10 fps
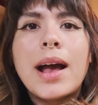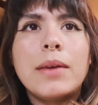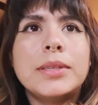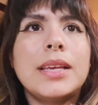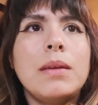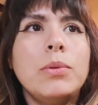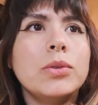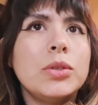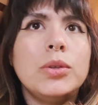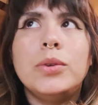I was
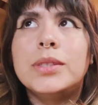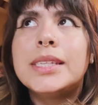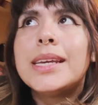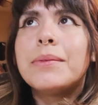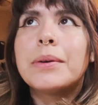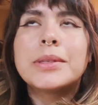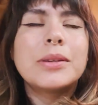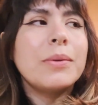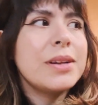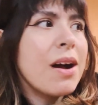able to see what was
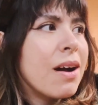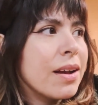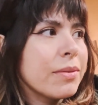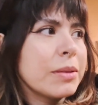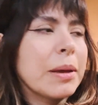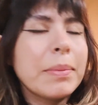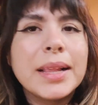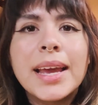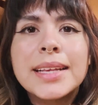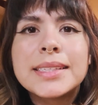going on with my
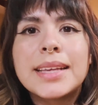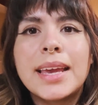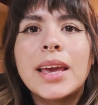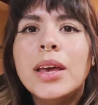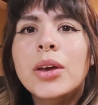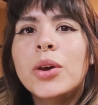plants, like